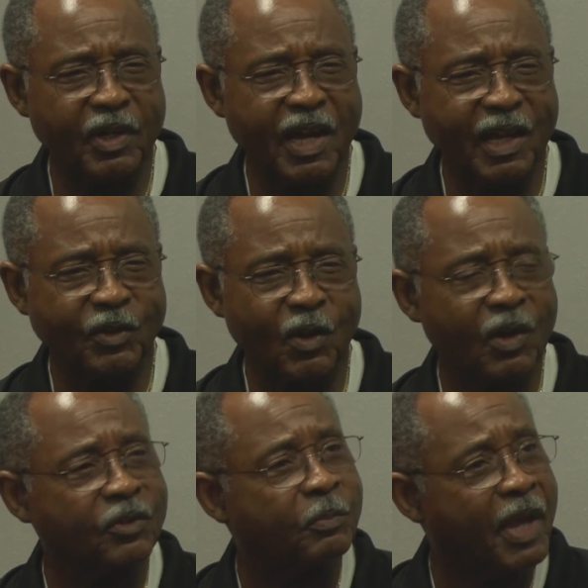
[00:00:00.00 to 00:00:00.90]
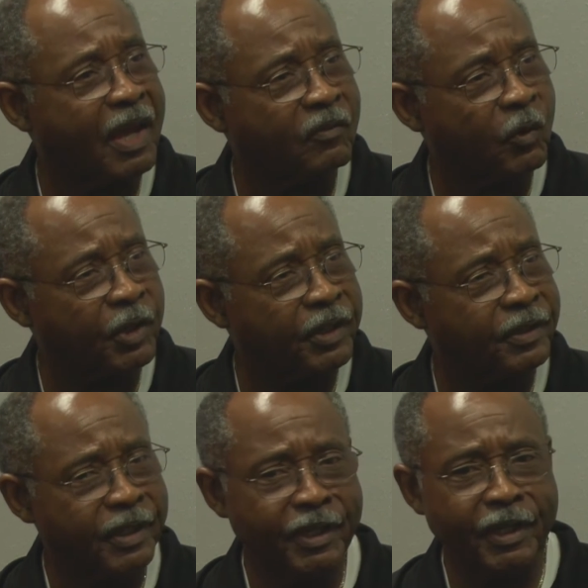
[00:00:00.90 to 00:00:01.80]
Hot dogs are bad for you.
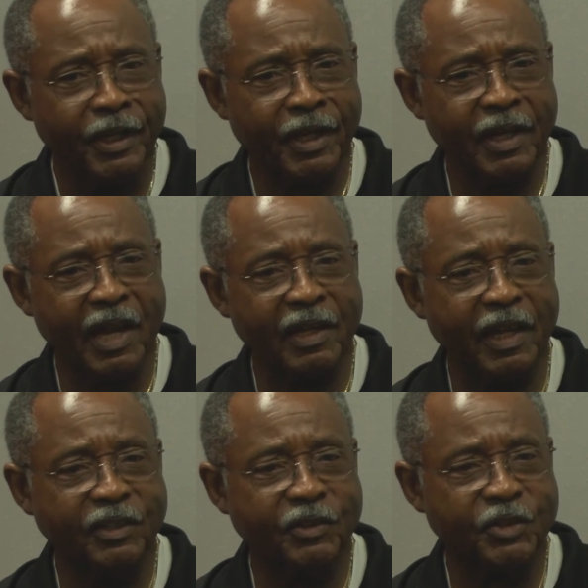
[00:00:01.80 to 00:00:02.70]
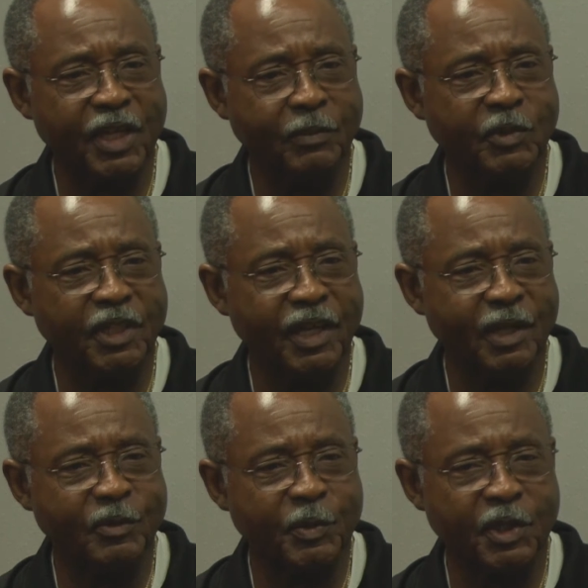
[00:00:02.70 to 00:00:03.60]
And I like to tape the
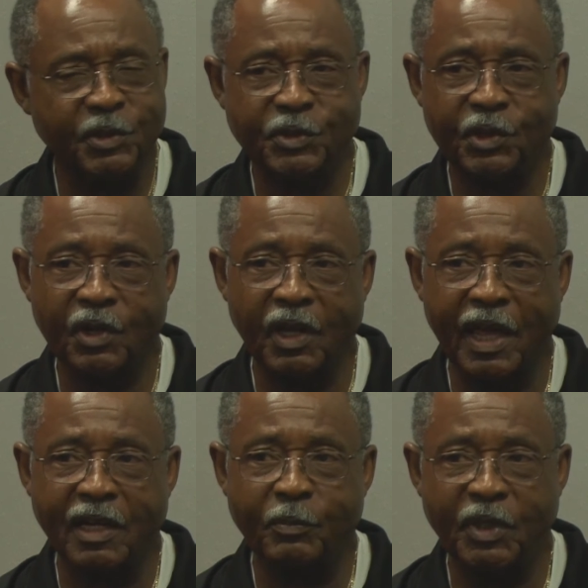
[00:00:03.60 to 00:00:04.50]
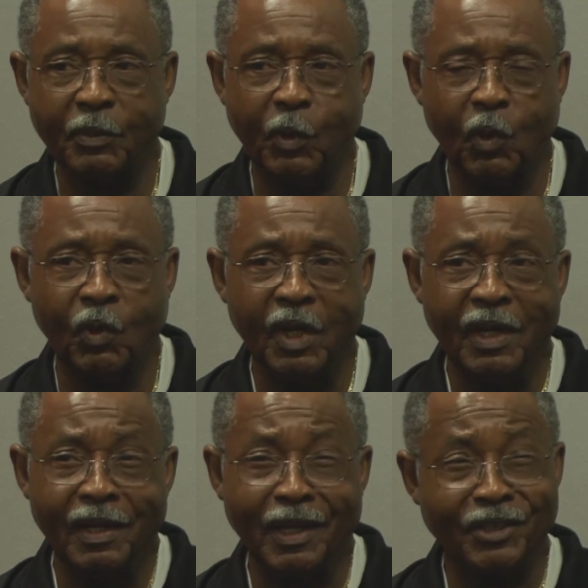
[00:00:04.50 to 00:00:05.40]
games because there are a lot of people,
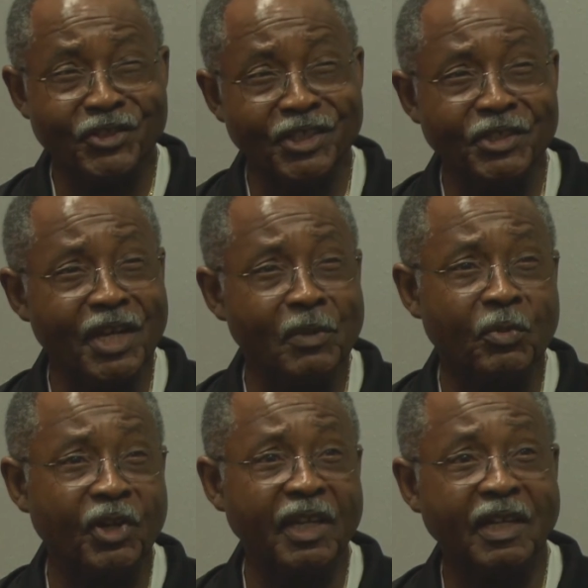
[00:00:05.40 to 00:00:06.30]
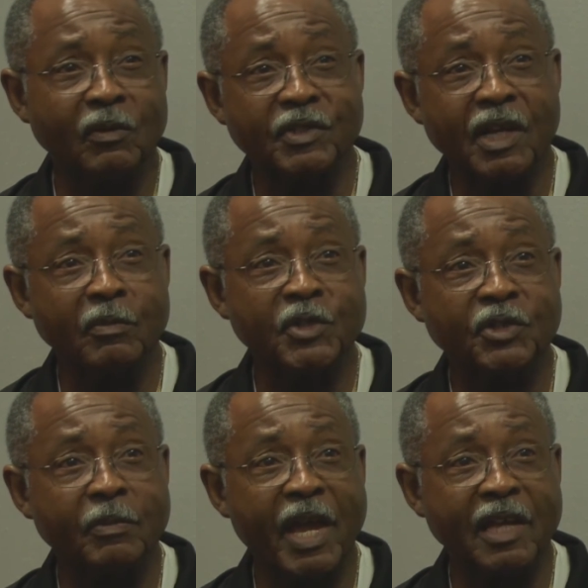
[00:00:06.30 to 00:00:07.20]
like C.J. Bray, that was our
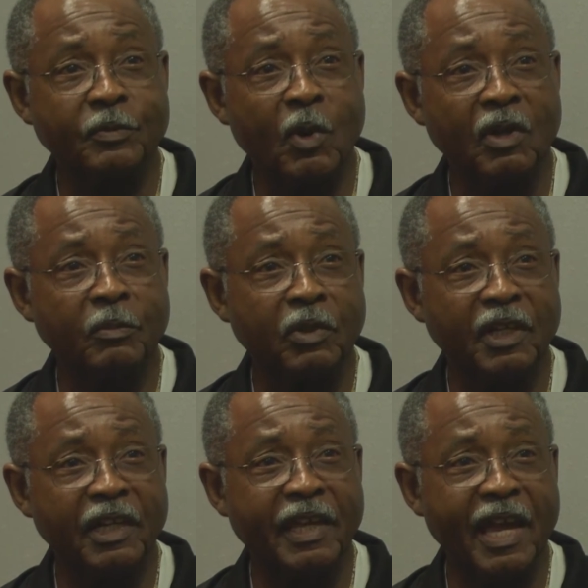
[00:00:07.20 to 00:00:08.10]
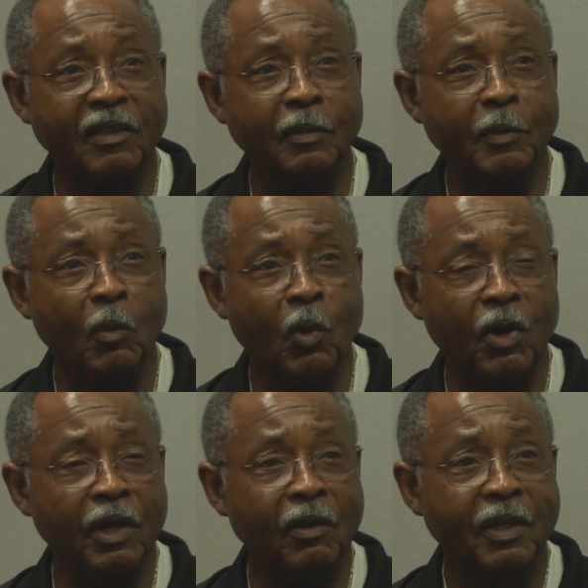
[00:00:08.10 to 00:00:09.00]
Mr. Basketball that played at Catholic
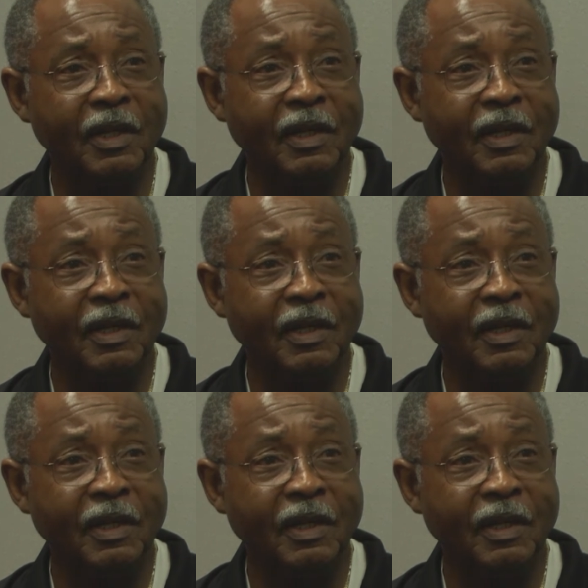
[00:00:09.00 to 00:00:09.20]
Memorial.